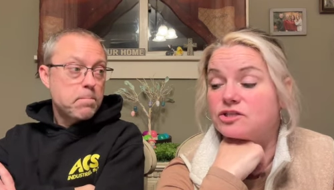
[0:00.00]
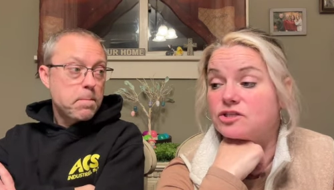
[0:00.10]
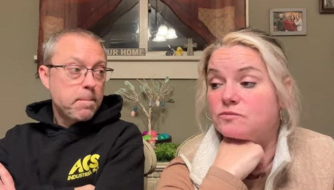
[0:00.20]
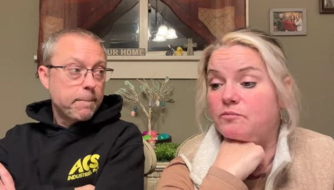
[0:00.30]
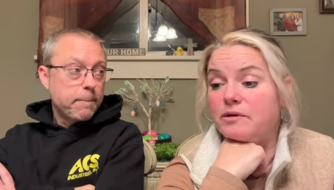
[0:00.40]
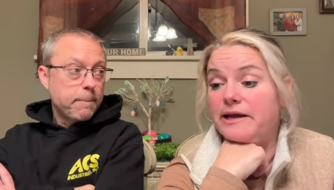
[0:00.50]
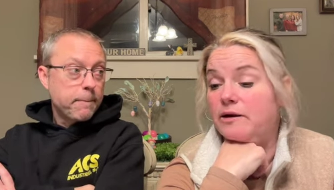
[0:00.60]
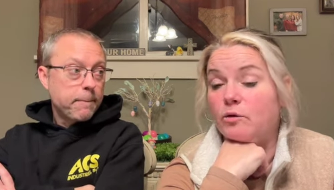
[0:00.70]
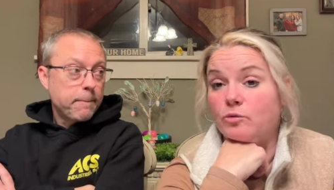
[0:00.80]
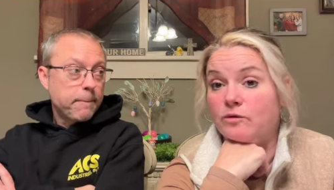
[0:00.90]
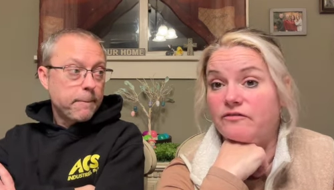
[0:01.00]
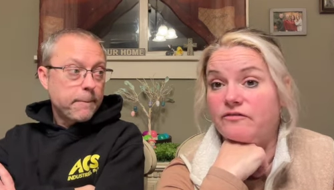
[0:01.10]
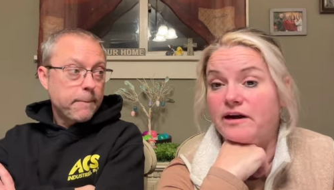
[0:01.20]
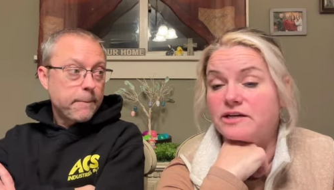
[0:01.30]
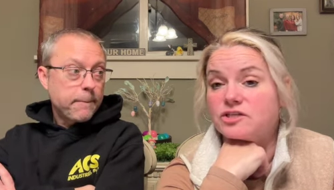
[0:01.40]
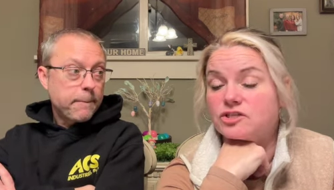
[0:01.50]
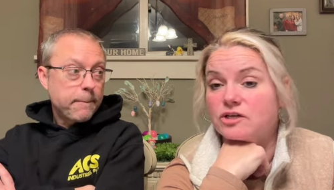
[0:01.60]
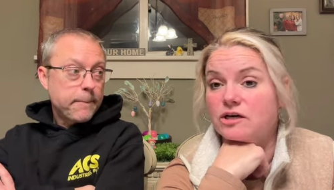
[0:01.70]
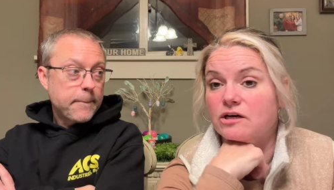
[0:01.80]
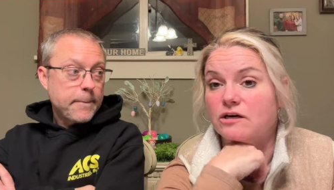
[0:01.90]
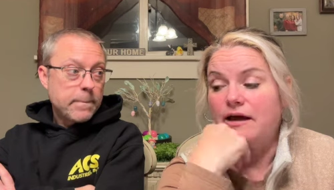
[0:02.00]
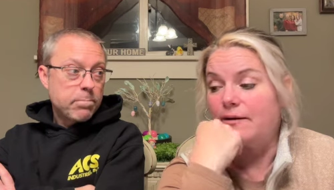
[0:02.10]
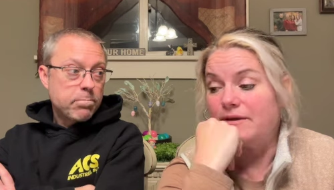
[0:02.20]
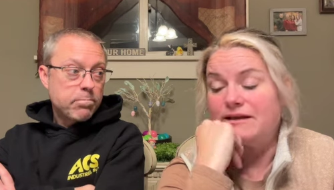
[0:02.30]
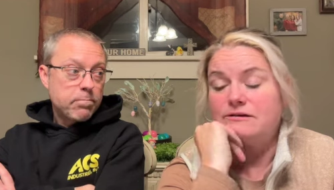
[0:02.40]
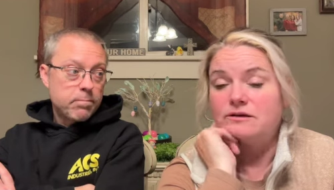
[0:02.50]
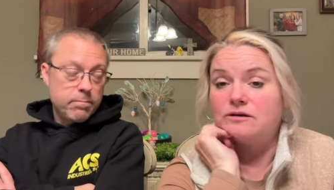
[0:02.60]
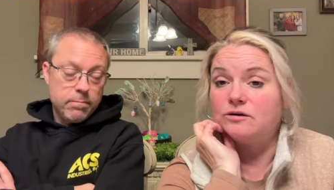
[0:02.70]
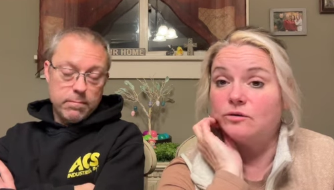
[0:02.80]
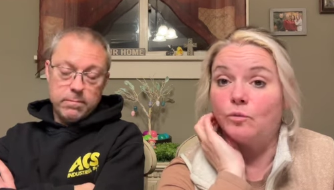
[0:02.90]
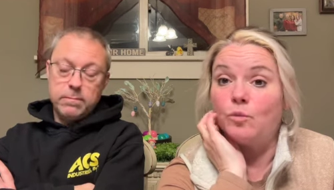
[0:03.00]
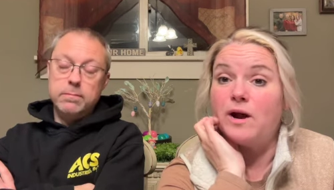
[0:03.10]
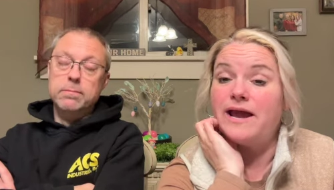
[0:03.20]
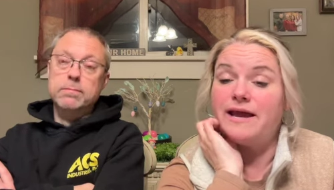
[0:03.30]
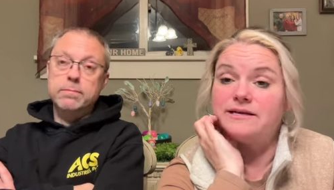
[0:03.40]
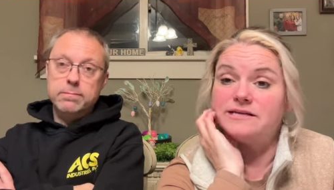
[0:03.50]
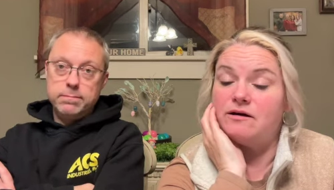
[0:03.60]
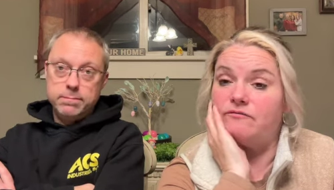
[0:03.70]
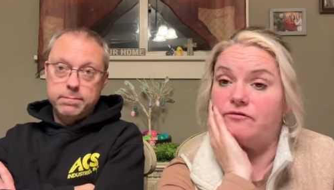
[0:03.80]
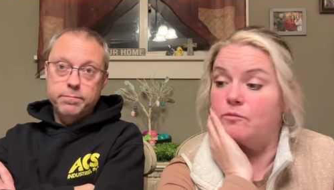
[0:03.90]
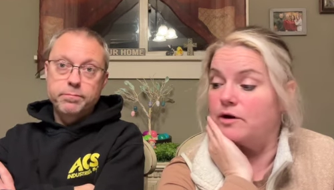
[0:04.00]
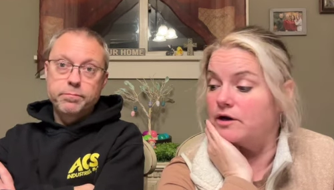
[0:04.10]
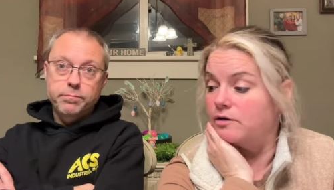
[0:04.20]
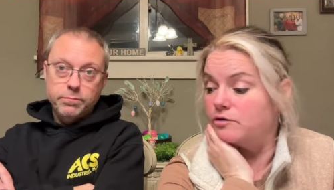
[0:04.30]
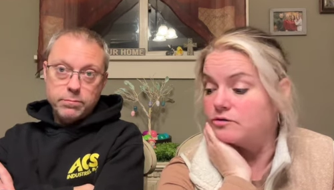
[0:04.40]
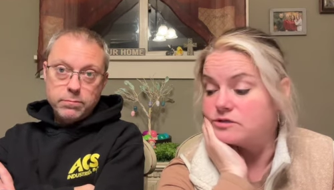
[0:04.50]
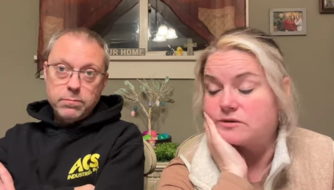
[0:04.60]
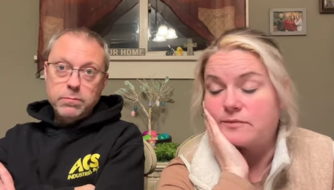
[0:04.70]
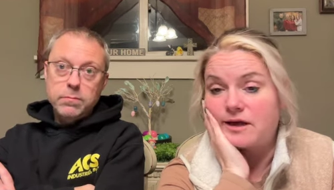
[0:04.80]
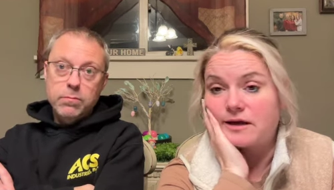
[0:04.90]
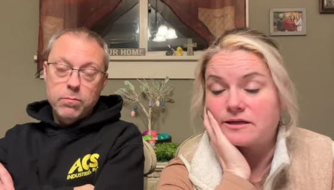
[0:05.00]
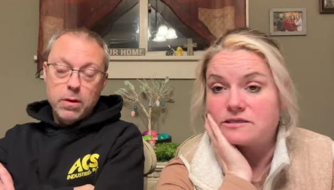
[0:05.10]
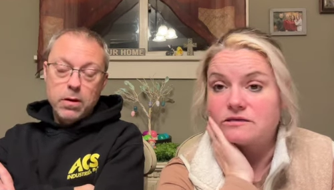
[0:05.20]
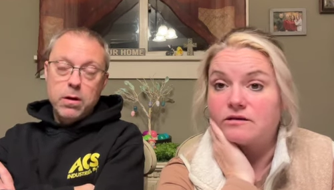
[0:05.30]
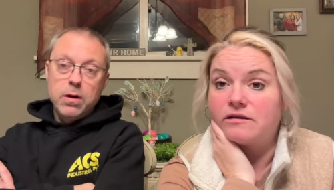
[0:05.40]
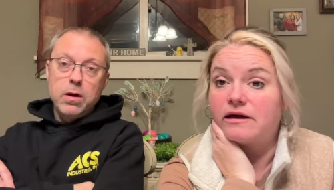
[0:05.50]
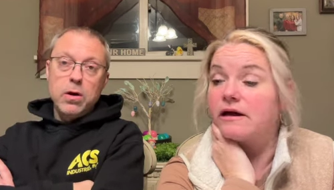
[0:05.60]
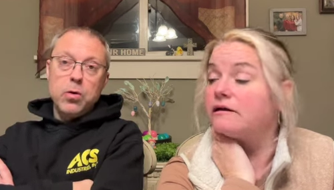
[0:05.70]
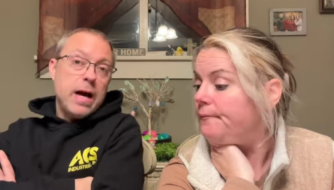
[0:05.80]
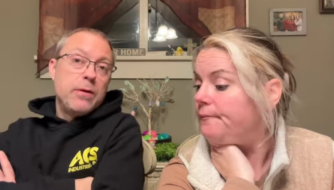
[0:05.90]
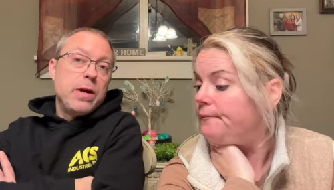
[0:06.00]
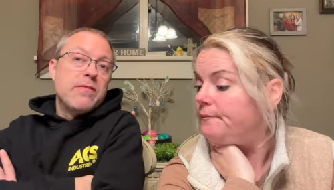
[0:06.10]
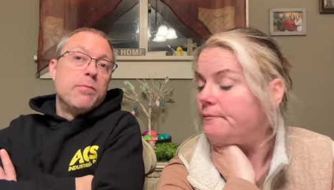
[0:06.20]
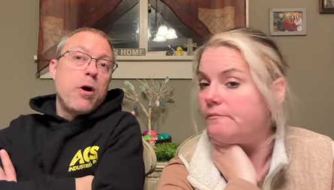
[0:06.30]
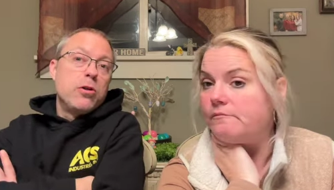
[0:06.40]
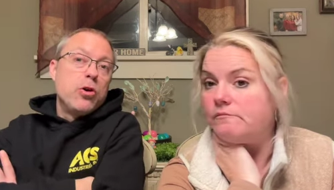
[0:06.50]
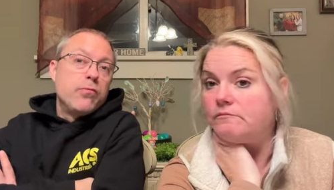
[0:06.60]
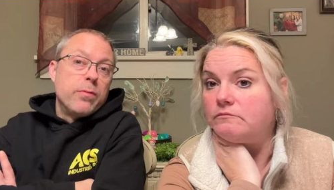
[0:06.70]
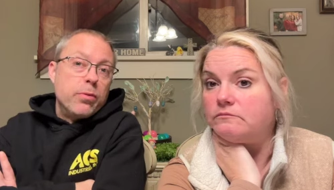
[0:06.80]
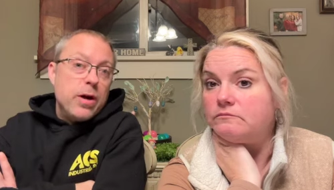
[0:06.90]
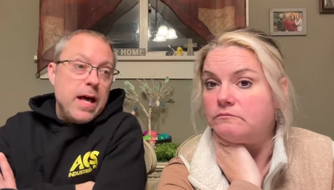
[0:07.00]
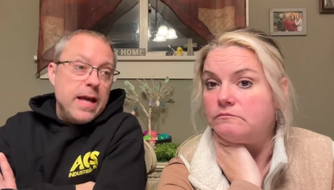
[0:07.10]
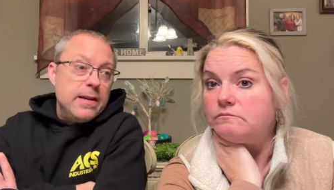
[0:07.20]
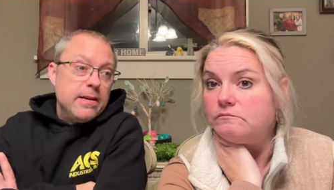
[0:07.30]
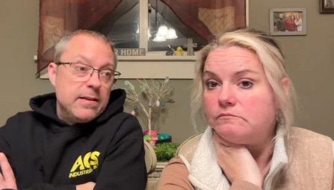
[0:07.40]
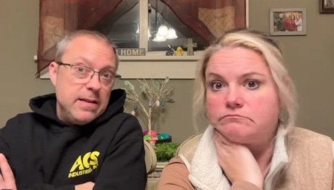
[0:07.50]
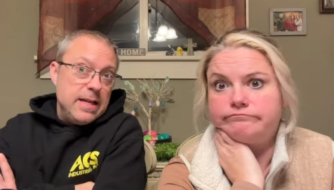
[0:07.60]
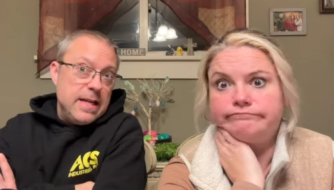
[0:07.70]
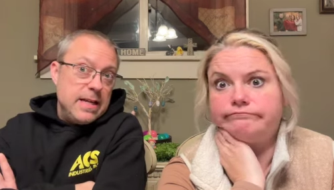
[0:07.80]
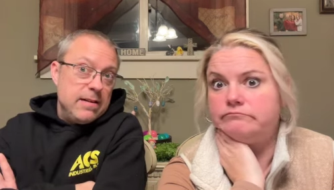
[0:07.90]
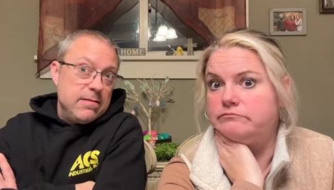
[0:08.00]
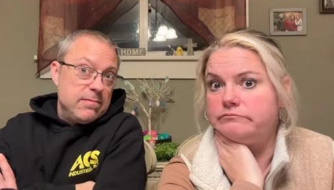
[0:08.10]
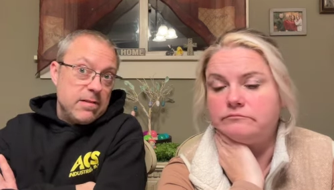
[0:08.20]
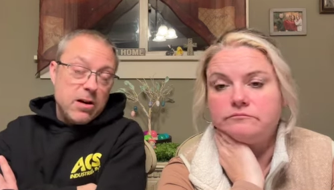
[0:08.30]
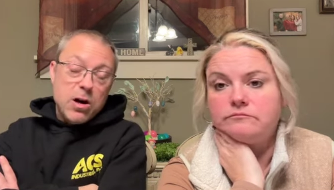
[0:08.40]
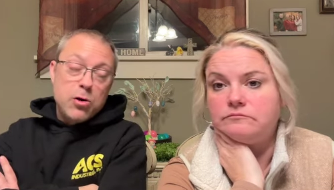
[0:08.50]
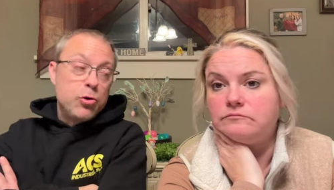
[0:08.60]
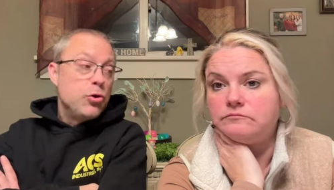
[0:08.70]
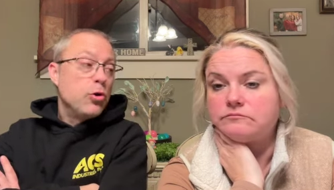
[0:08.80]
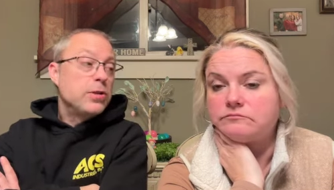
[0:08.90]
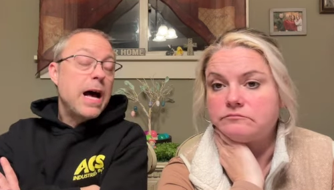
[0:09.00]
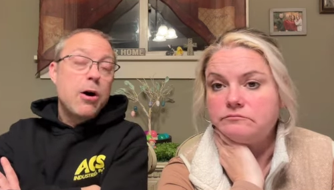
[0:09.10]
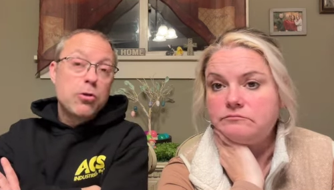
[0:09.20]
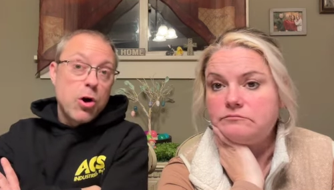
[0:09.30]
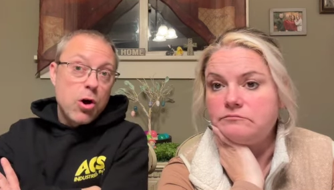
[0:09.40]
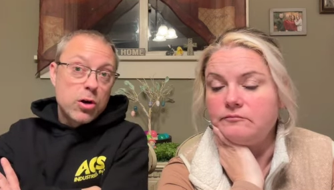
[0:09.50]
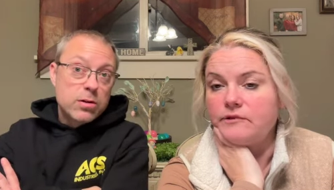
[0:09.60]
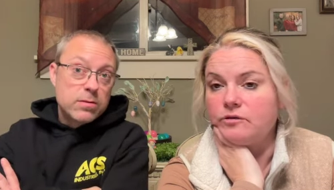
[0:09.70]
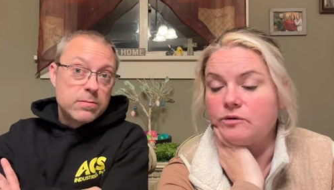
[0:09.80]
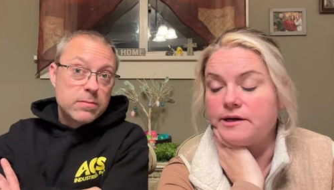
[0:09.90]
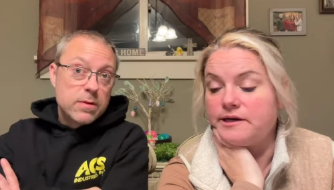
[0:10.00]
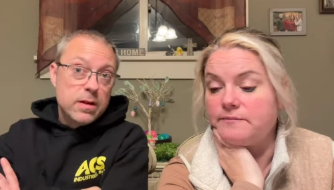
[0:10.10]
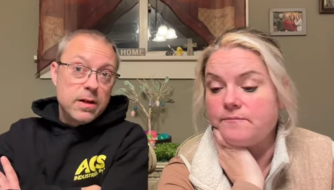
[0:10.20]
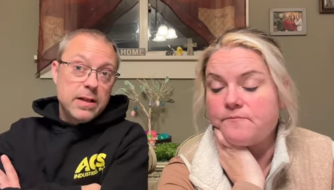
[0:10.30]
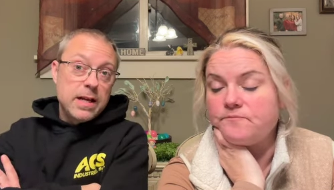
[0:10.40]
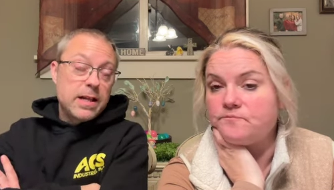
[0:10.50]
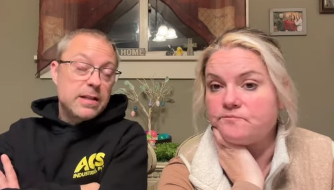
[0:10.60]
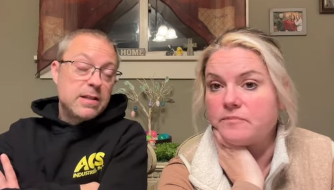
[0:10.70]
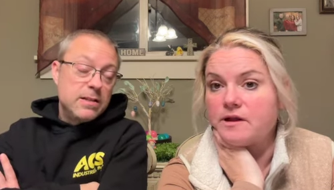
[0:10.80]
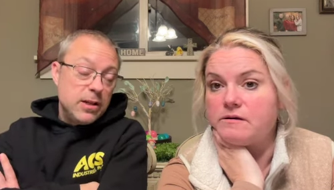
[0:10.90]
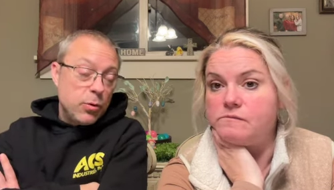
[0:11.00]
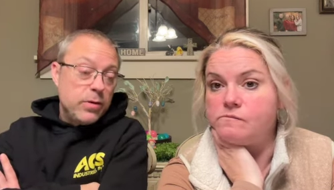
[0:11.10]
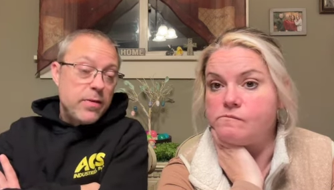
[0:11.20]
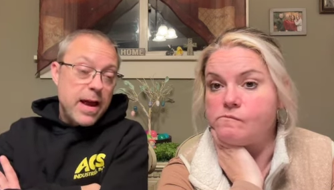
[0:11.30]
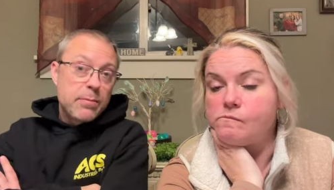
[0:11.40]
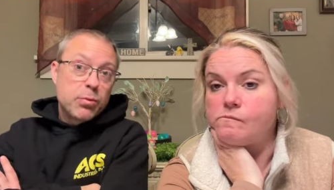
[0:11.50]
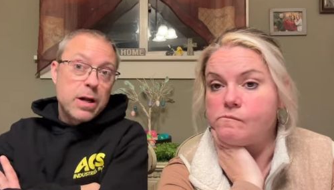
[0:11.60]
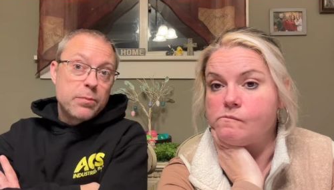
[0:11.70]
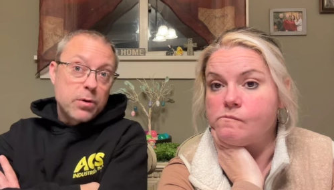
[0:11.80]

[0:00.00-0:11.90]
Speaker 1: just plain old refined sugar. I mean, you're way down from where you used to be. I can tell you that.
Speaker 2: I, we haven't bought a loaf of bread in who knows how long. Right. Now that you know, we've had bread